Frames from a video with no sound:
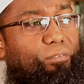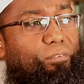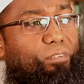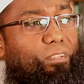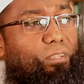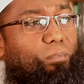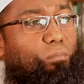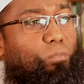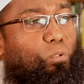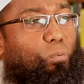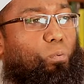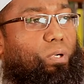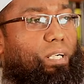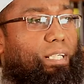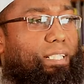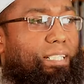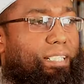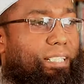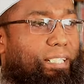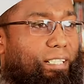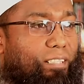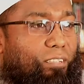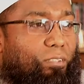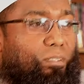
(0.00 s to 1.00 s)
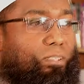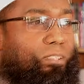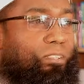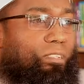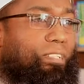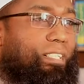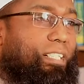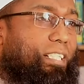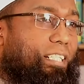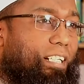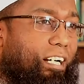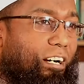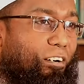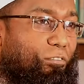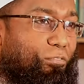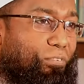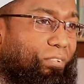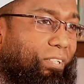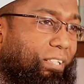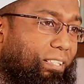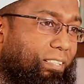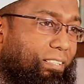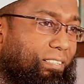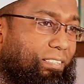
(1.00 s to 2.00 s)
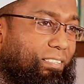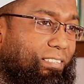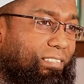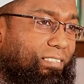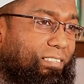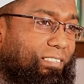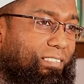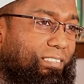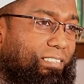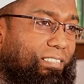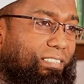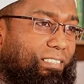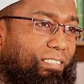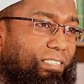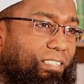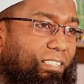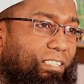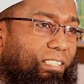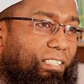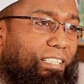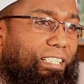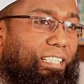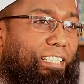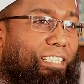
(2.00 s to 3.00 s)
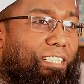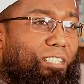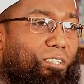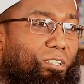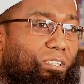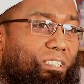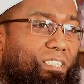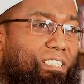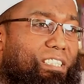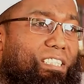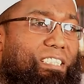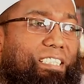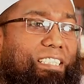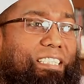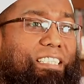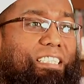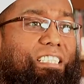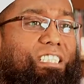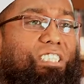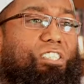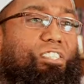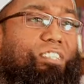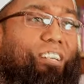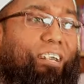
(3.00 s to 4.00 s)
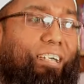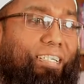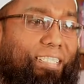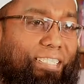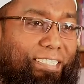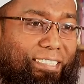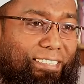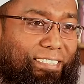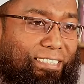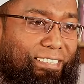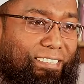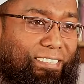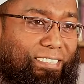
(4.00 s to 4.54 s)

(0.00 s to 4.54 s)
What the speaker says: from 1 year or 1.5 years, he or she started